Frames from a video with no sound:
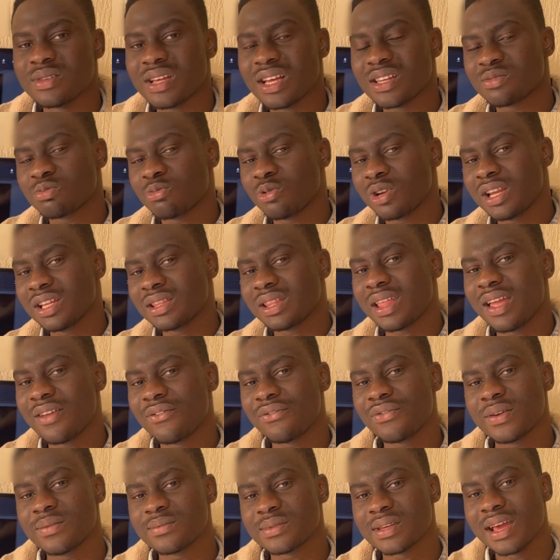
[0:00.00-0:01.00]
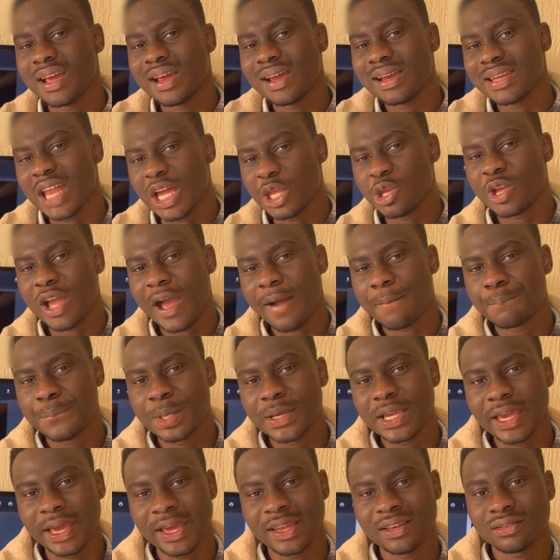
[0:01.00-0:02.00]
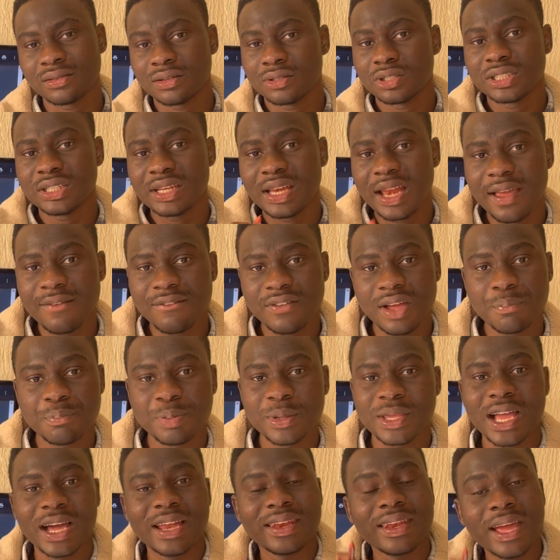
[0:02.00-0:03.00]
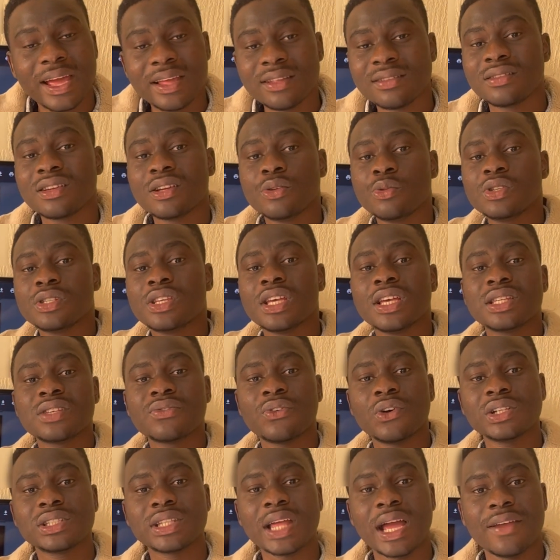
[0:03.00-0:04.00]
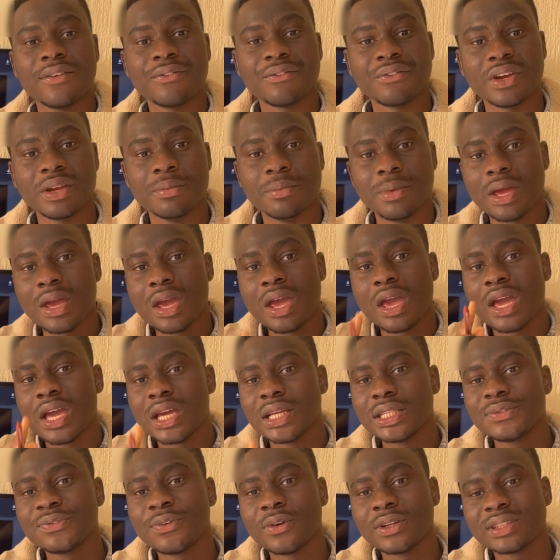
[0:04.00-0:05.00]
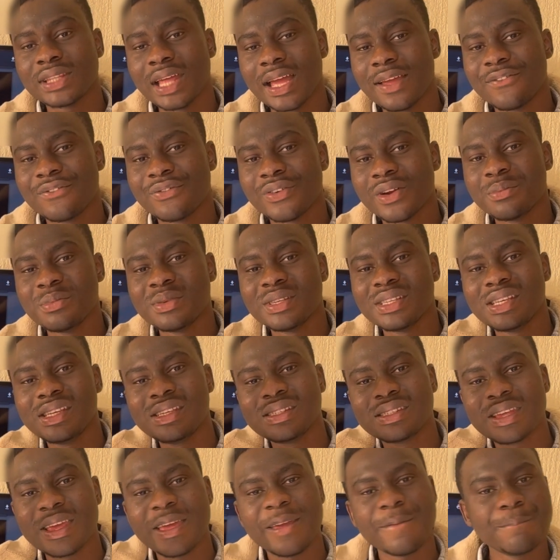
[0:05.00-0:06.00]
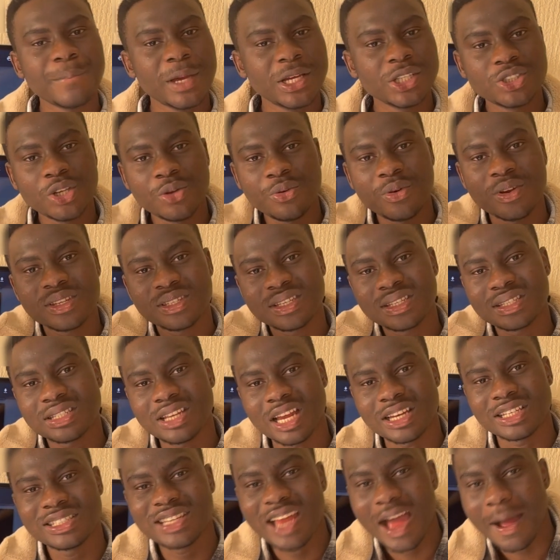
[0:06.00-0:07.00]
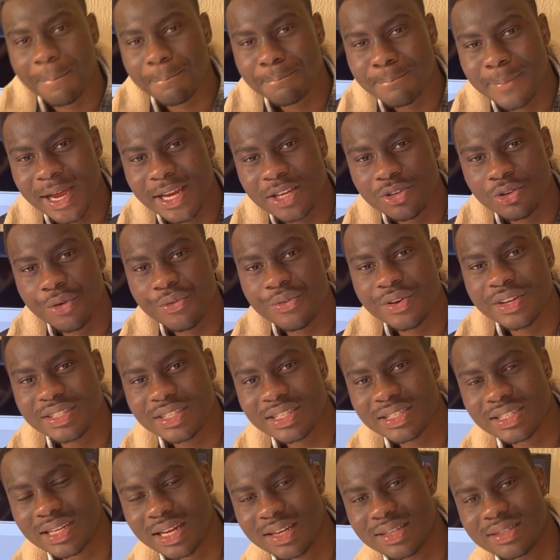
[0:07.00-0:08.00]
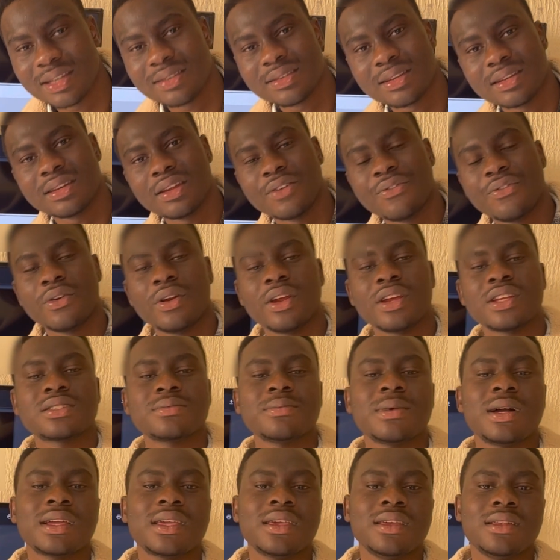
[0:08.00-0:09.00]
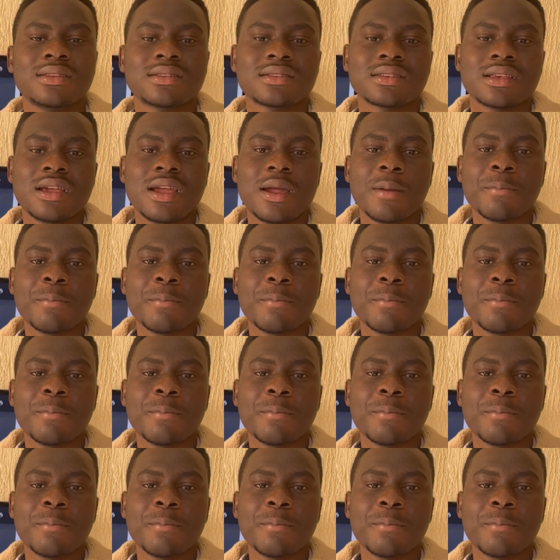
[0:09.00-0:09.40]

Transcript: There are smaller time frames that you can pick entry. Never pick an entry with H4 time frame. H4 time frame is a major resistance. There are minor resistances in the forex market.